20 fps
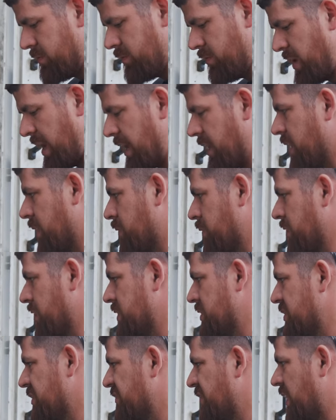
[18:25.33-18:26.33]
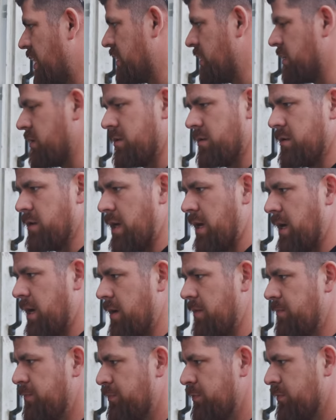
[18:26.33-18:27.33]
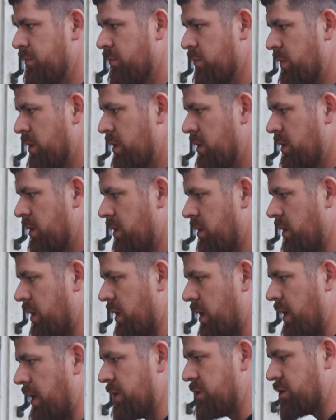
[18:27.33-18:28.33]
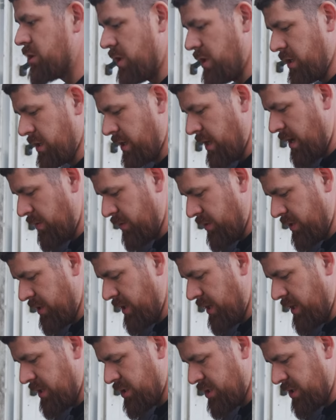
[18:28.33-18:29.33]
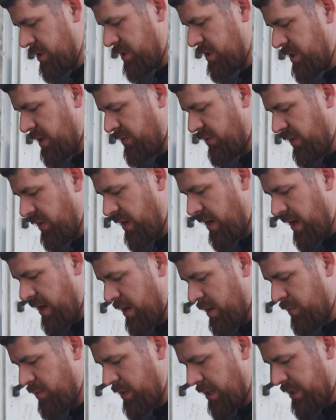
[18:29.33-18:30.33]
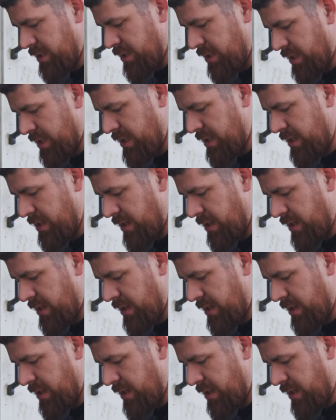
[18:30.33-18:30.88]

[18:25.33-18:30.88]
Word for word: Backup rings you'll find on a lot of hydraulic applications, stuff with higher pressure.